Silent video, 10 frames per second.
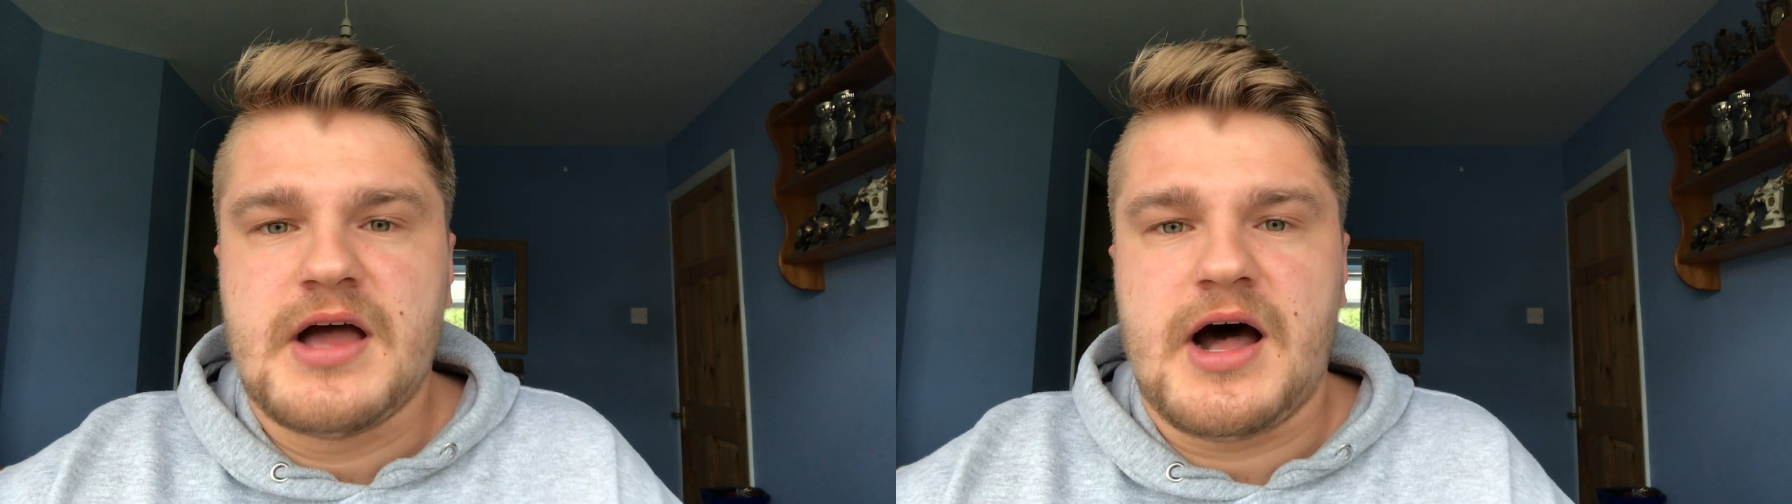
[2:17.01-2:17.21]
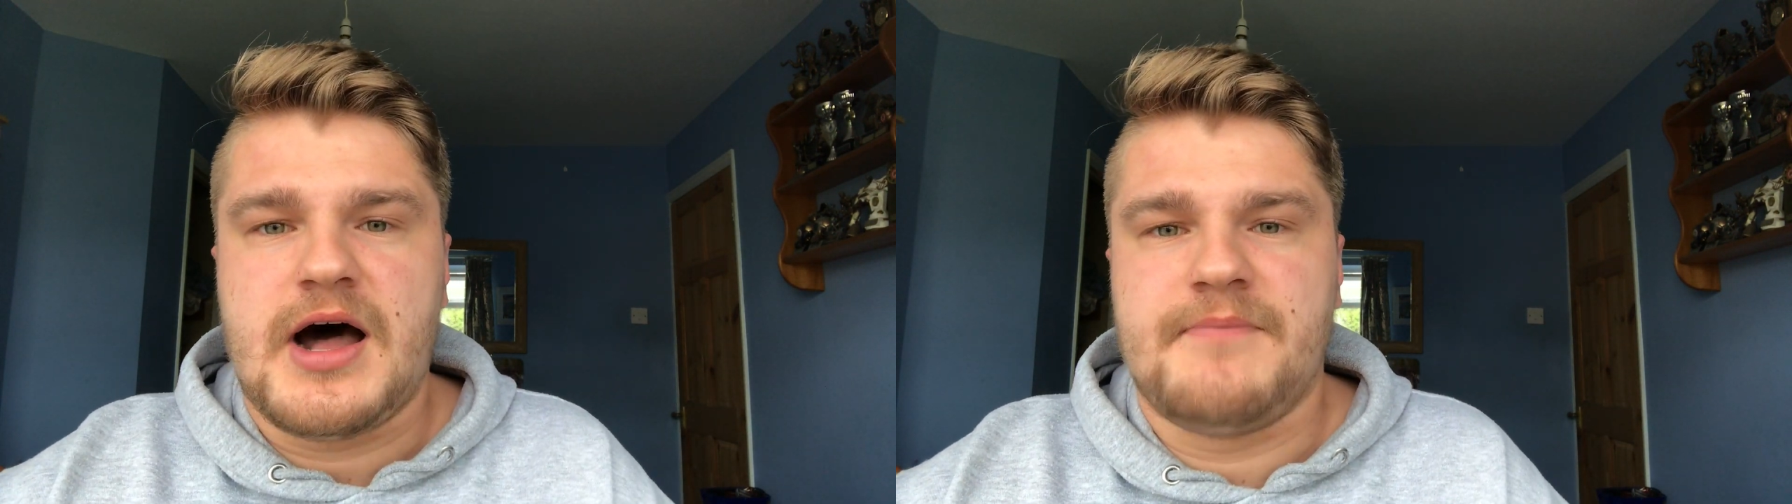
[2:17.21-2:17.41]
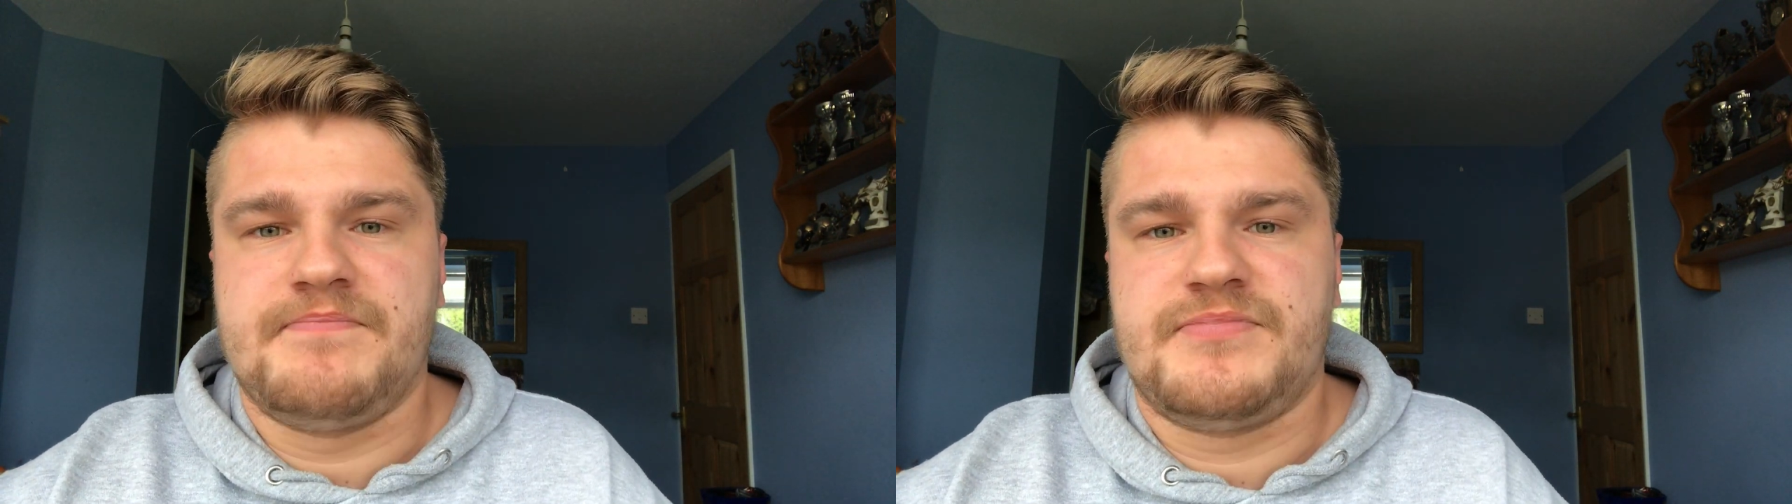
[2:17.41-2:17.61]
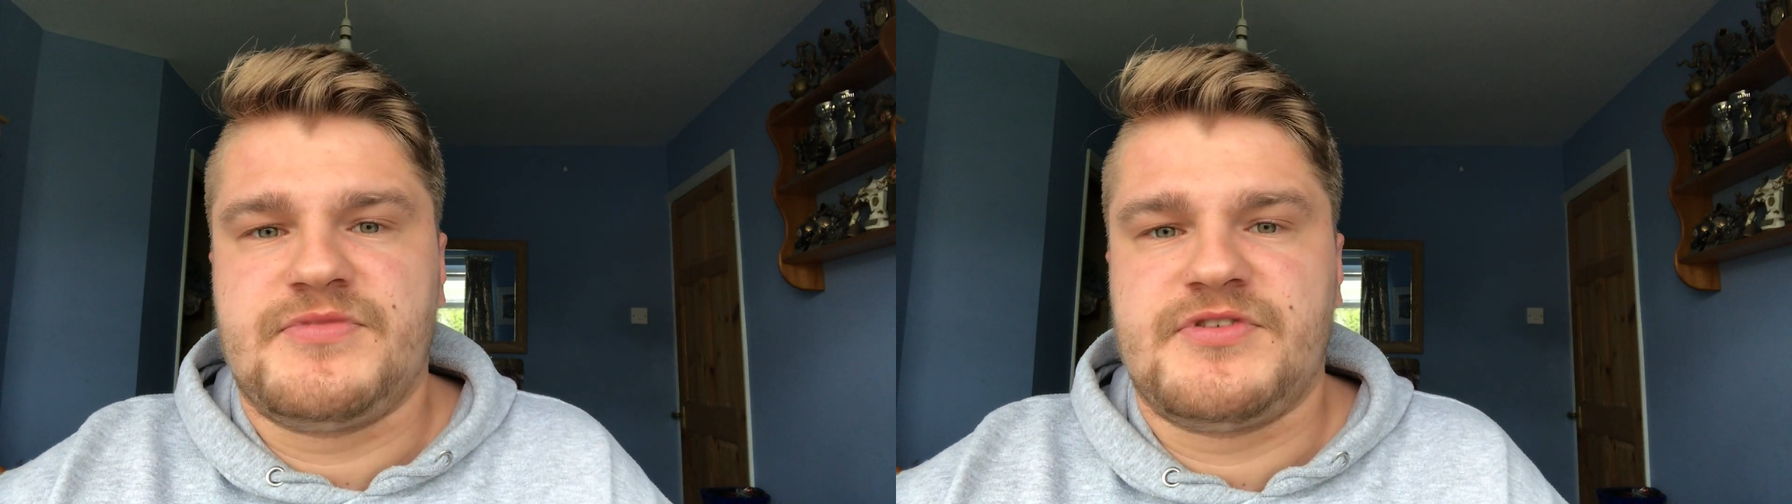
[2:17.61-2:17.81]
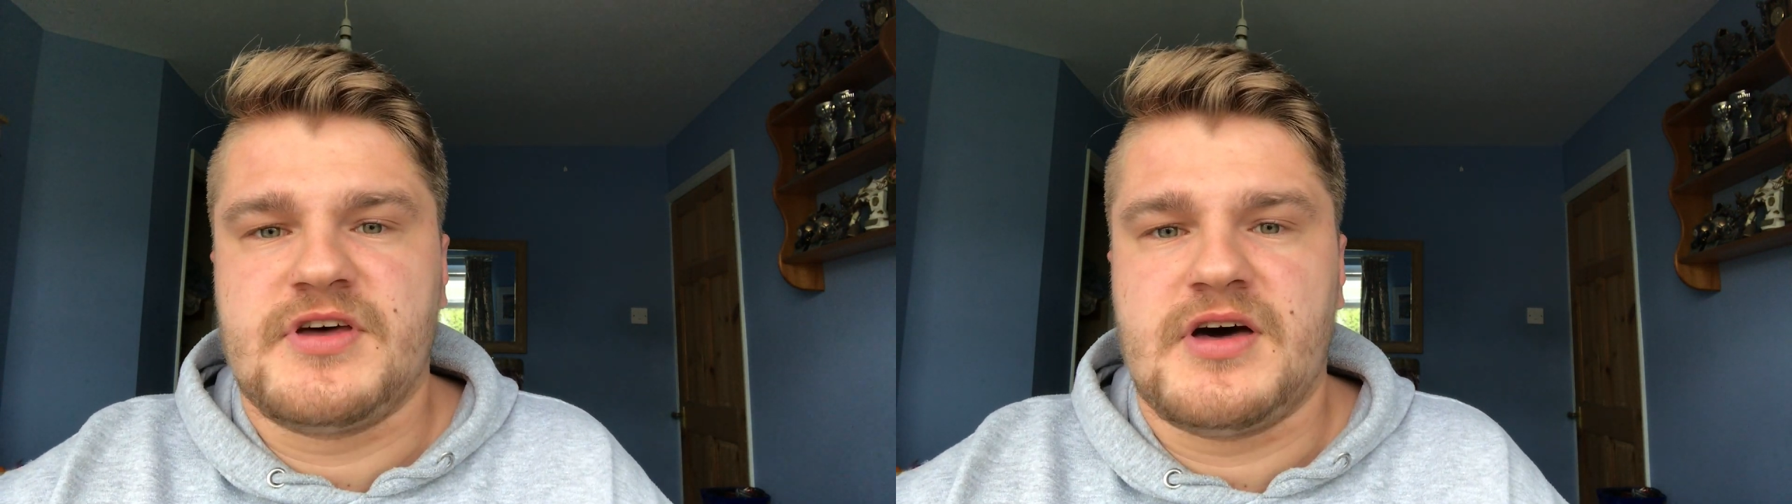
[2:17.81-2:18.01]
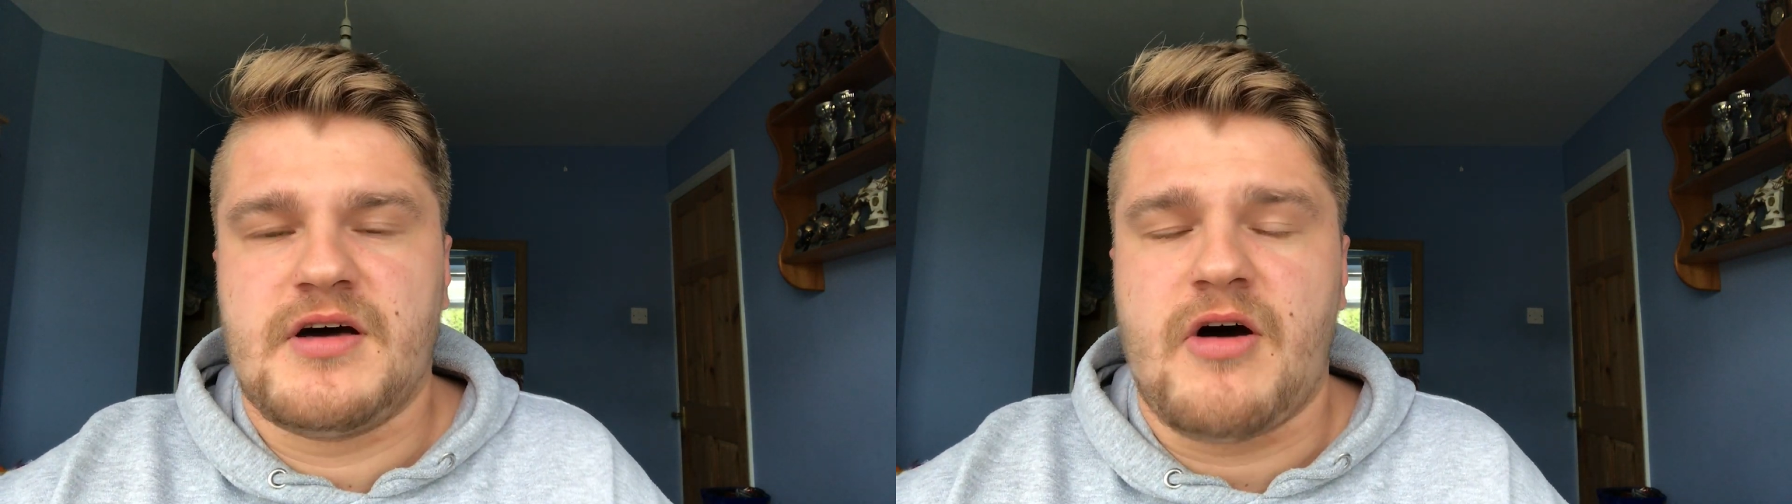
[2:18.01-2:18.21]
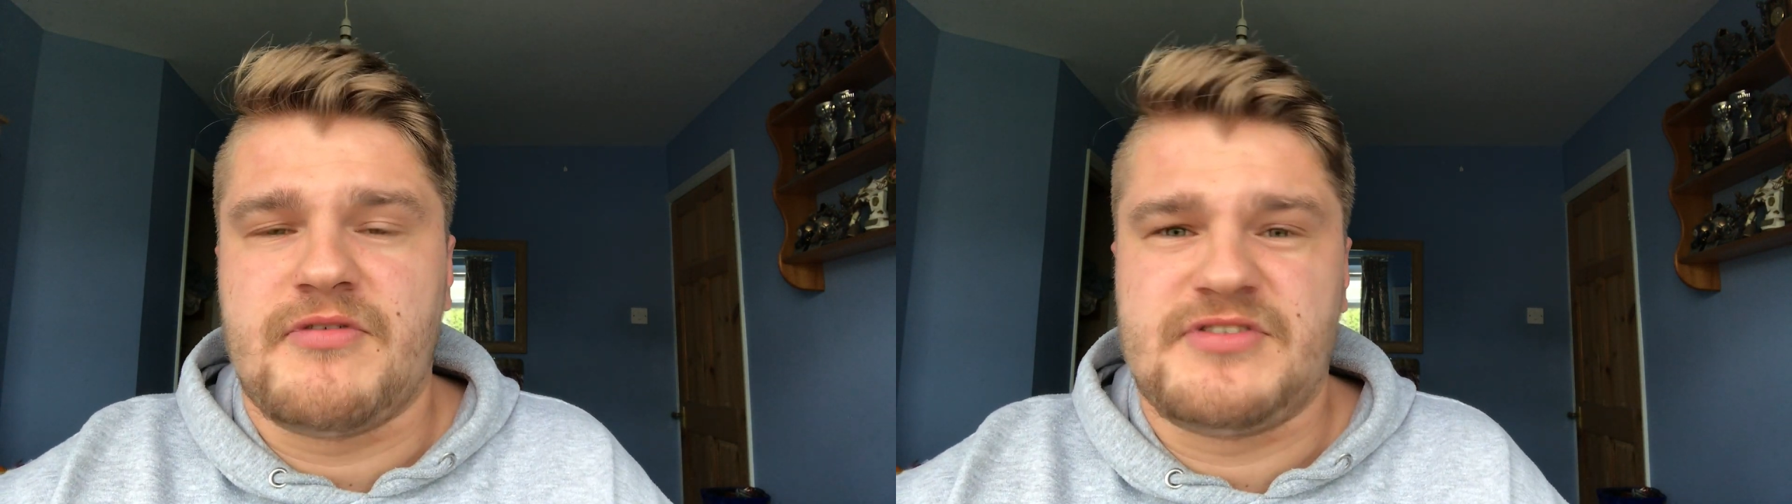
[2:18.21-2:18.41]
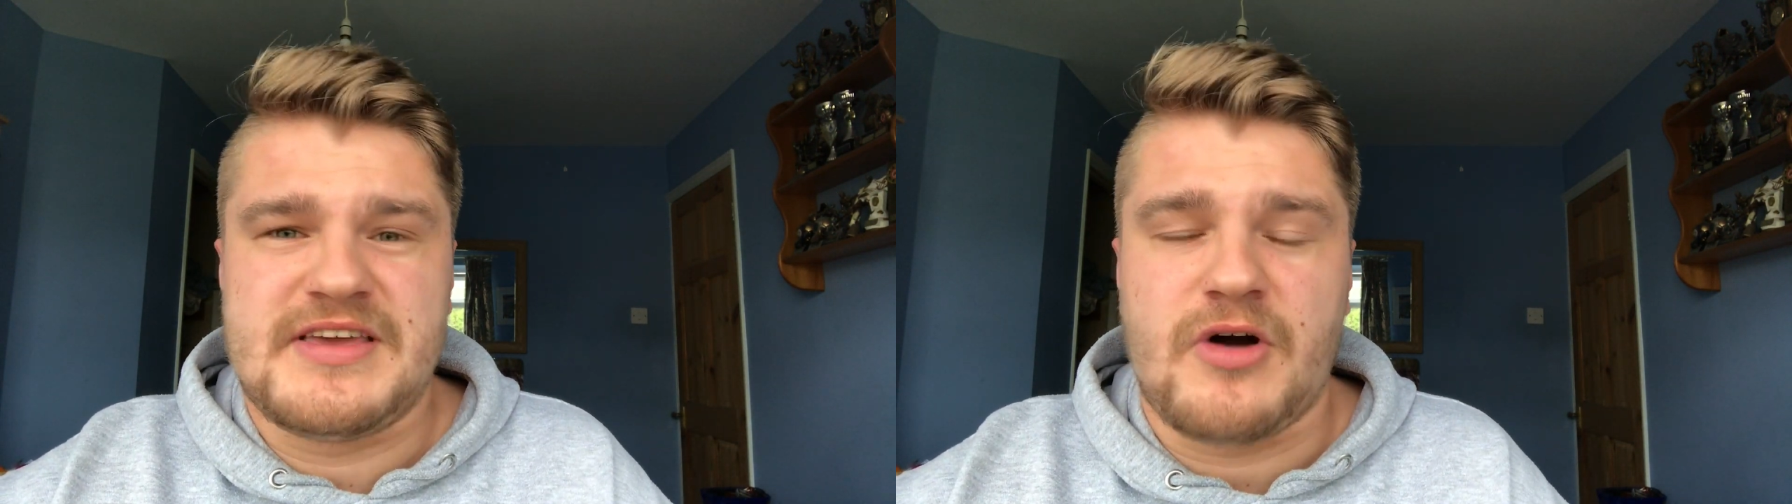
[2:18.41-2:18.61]
to
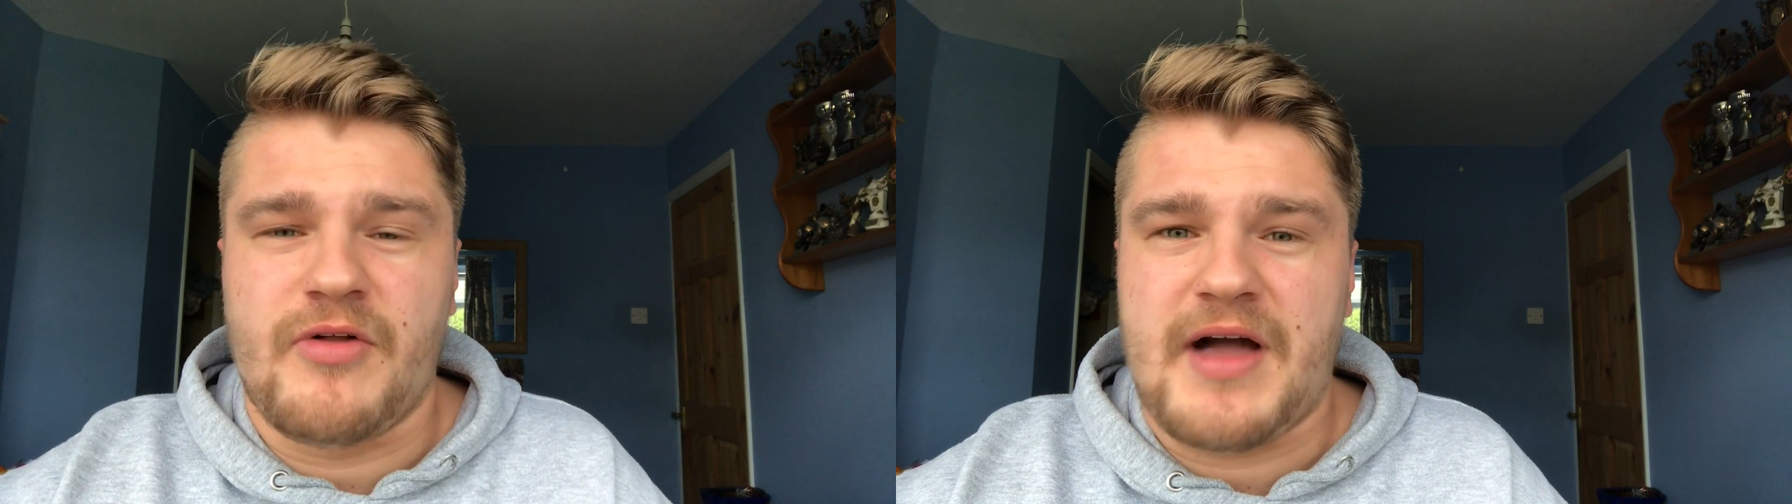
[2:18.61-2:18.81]
obviously got